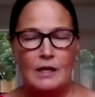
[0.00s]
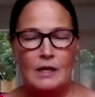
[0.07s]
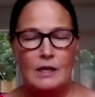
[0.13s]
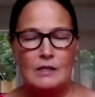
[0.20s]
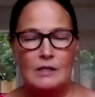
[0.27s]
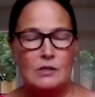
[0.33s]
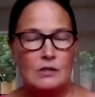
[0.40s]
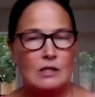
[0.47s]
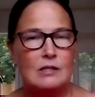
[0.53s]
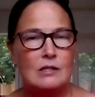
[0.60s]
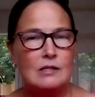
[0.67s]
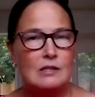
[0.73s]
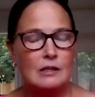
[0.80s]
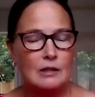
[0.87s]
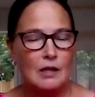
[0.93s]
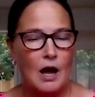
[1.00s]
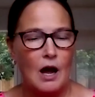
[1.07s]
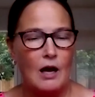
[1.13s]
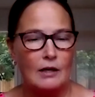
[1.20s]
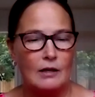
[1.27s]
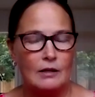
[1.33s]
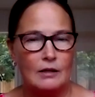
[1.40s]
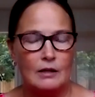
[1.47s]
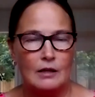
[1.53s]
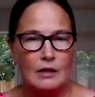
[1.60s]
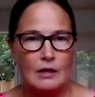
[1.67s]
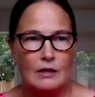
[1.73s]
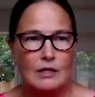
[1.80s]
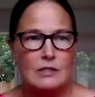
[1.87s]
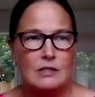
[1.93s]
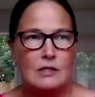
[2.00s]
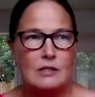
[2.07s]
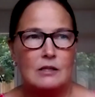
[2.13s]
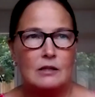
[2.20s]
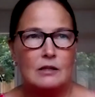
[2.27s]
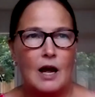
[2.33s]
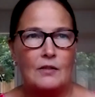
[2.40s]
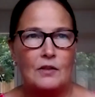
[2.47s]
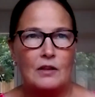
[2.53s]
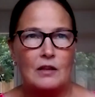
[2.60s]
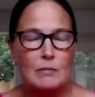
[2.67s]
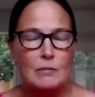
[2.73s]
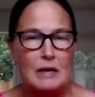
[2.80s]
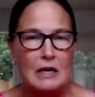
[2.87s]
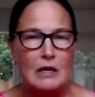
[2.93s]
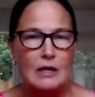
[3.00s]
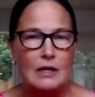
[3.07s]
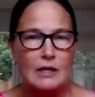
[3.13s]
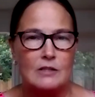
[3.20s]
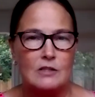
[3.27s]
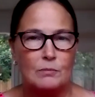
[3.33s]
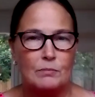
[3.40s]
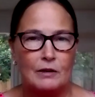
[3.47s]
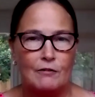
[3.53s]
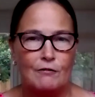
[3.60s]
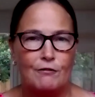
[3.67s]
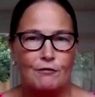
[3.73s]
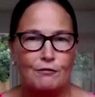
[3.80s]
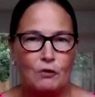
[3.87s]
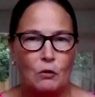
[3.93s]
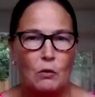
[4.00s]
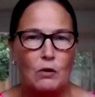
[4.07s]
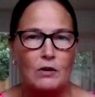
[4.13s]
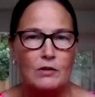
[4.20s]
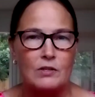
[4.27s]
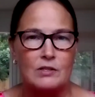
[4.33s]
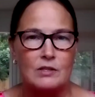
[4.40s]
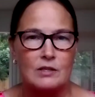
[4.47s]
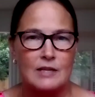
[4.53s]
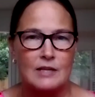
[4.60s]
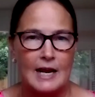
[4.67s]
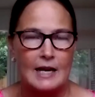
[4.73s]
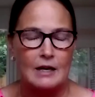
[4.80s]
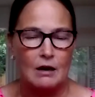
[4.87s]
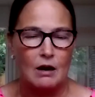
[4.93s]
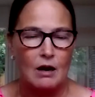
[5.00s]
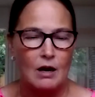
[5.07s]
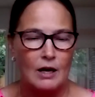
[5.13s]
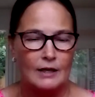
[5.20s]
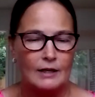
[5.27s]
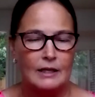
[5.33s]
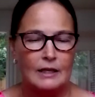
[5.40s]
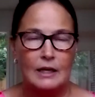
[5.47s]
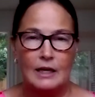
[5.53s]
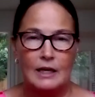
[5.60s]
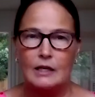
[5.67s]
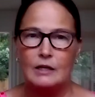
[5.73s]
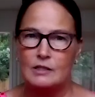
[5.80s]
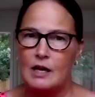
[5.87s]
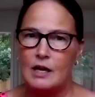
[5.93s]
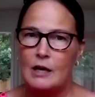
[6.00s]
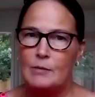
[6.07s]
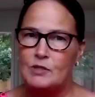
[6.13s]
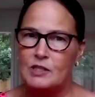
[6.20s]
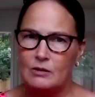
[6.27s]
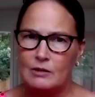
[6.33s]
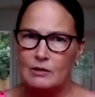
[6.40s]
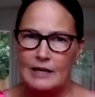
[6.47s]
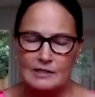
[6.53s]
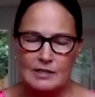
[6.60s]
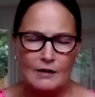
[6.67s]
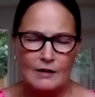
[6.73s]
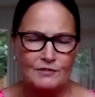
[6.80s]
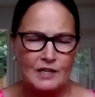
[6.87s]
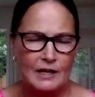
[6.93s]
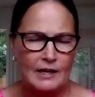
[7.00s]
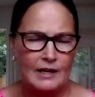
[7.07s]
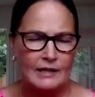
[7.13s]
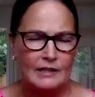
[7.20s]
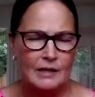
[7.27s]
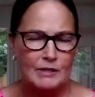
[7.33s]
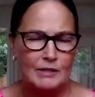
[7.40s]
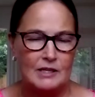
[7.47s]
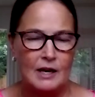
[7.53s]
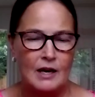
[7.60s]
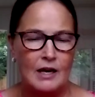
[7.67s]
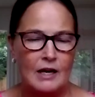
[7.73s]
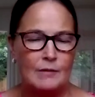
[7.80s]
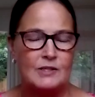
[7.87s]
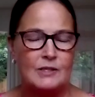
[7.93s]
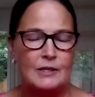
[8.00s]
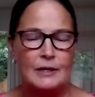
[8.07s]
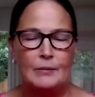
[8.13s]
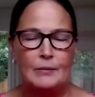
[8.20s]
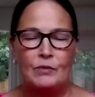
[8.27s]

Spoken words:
So this is a lot. This is a lot that the Americans are being forced to take on in times, tough economic times,